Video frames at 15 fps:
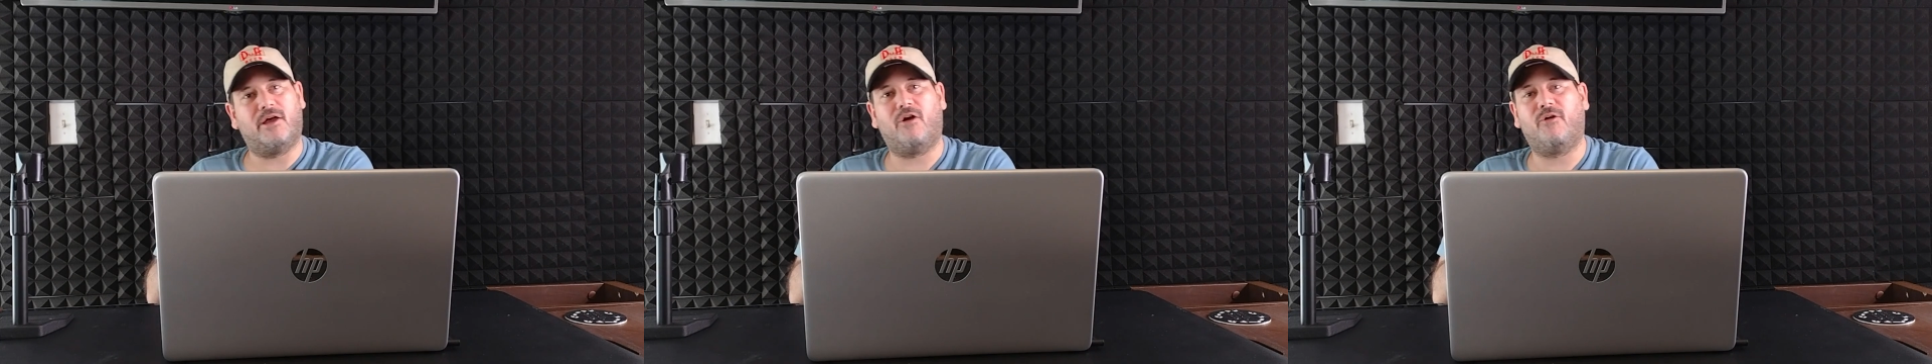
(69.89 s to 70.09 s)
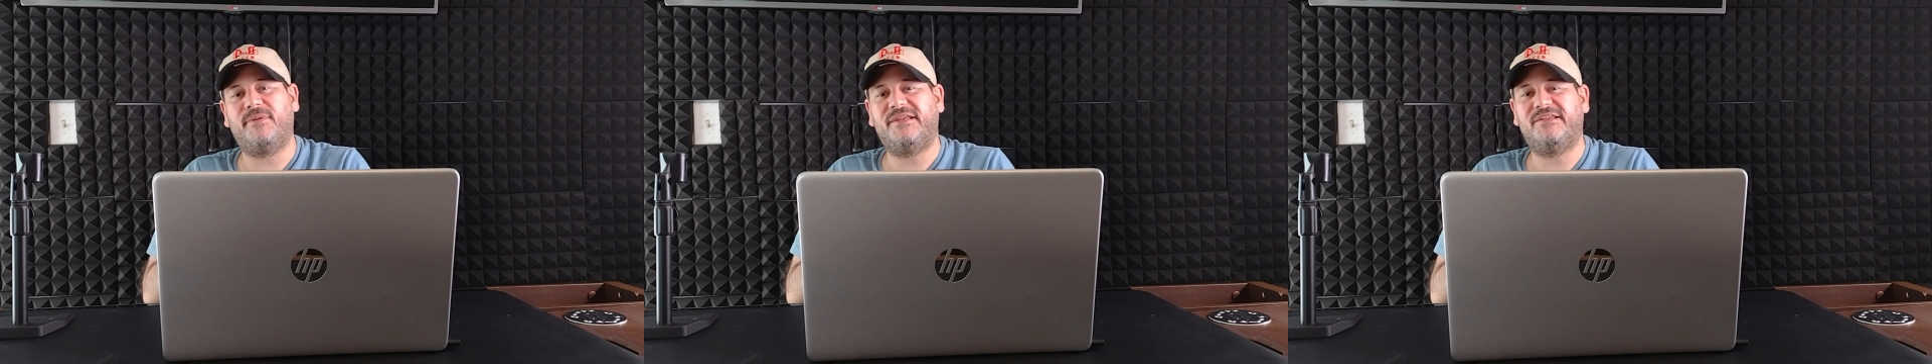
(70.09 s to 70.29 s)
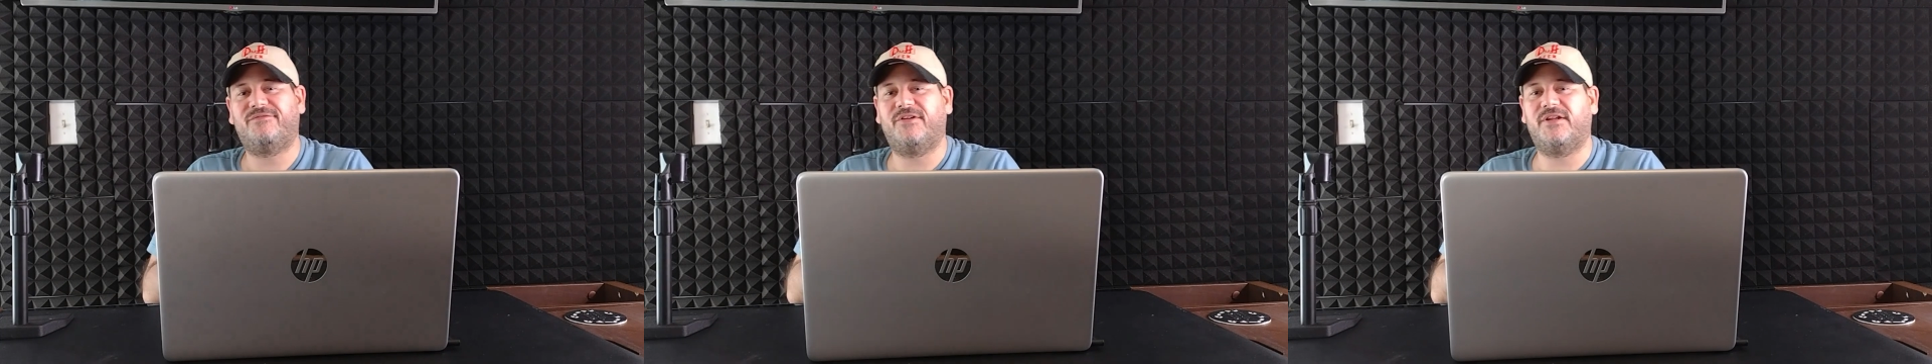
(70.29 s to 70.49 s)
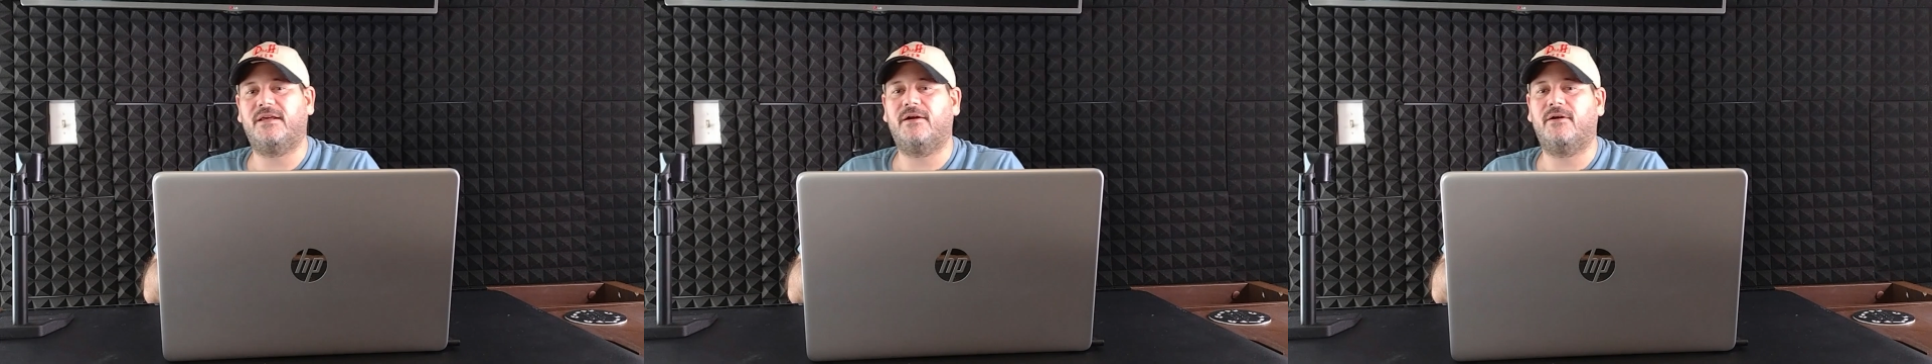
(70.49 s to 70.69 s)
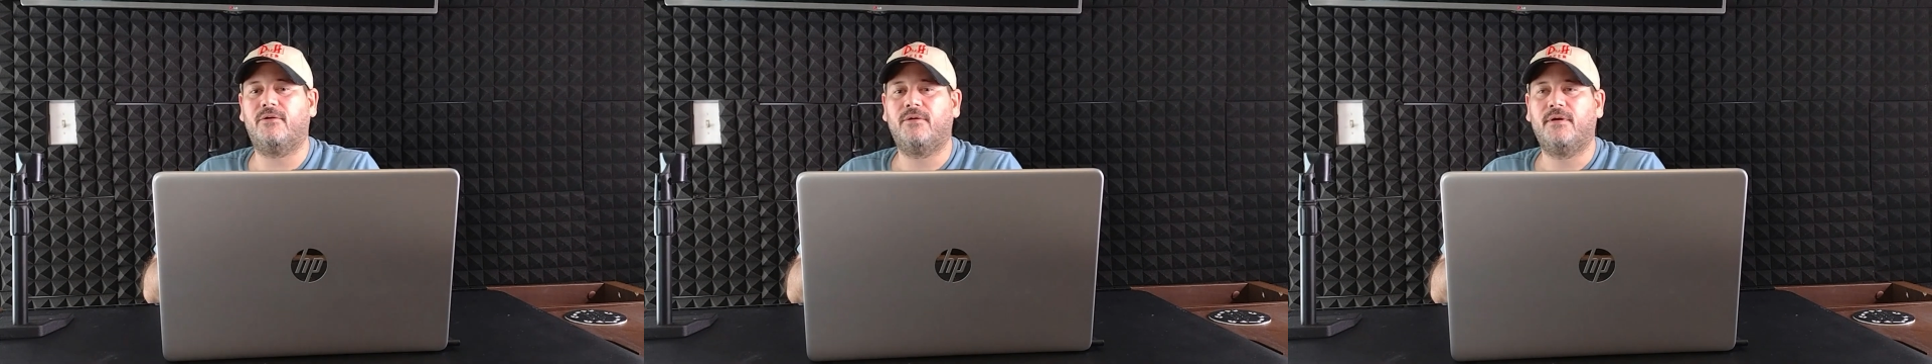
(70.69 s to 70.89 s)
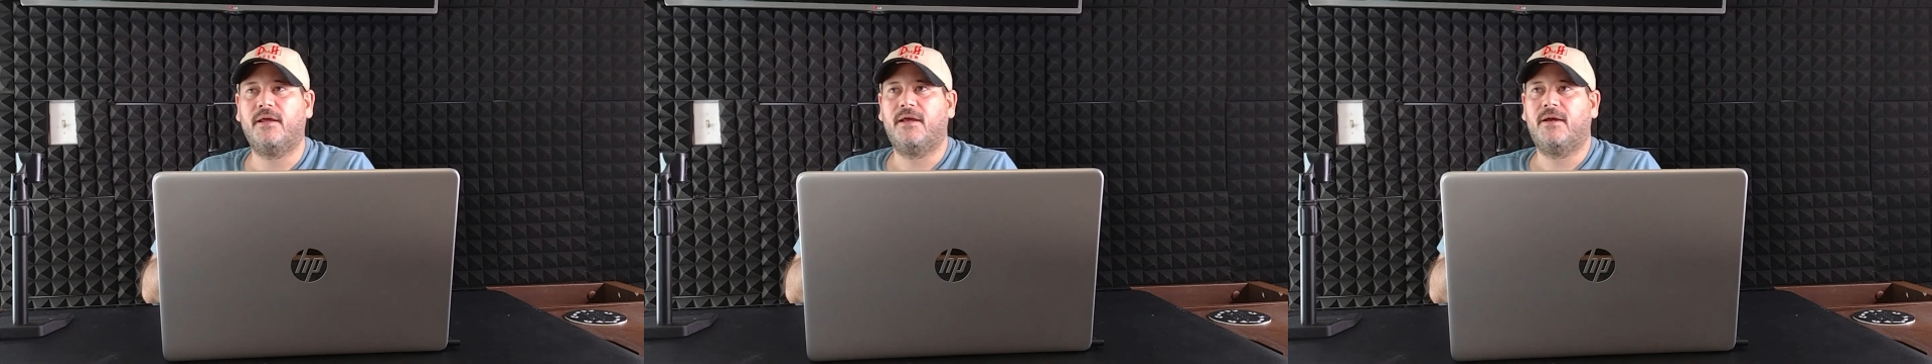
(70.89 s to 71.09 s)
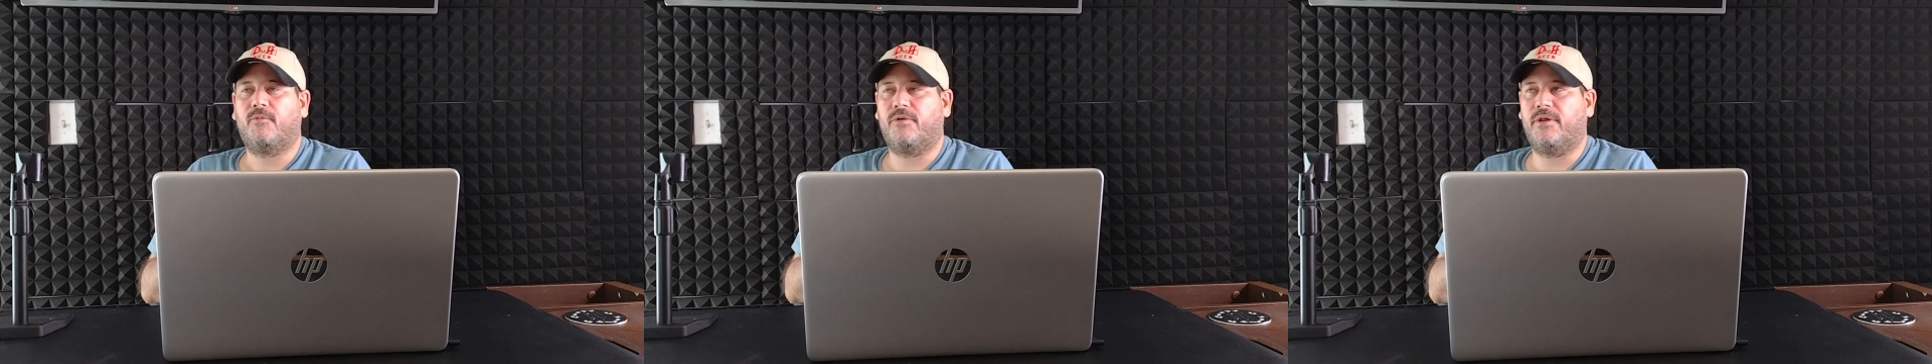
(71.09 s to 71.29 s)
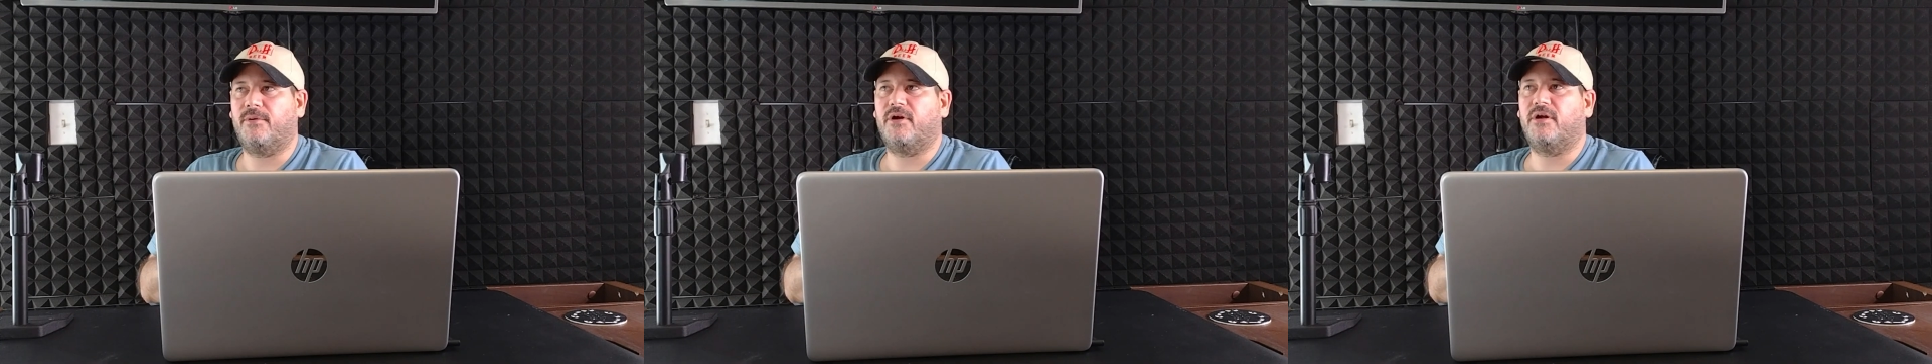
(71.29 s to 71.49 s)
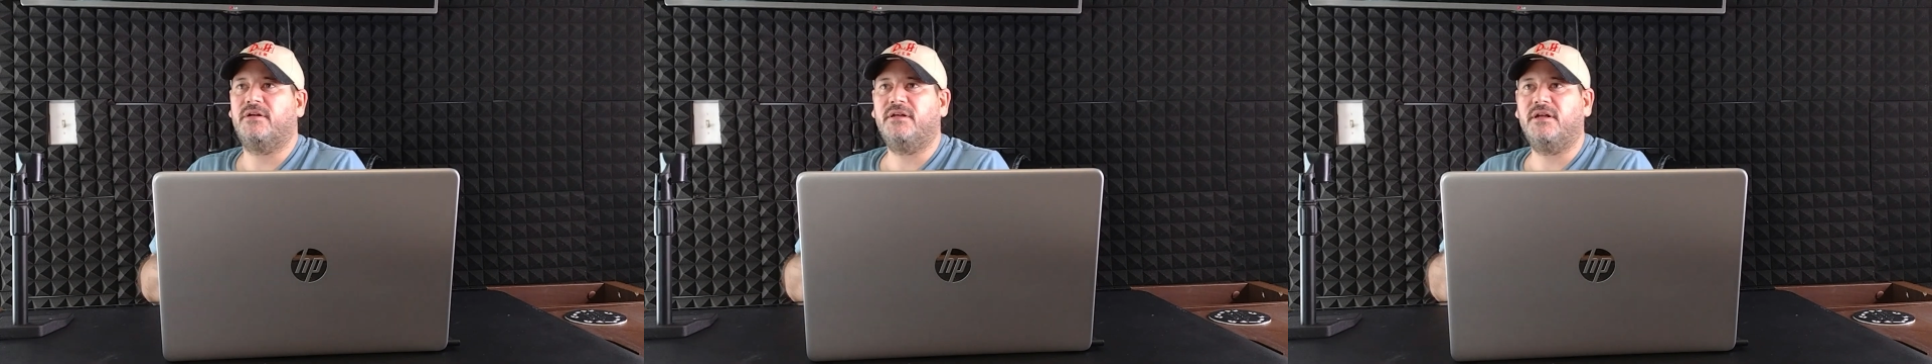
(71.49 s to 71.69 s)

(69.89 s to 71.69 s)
LB's video where they were,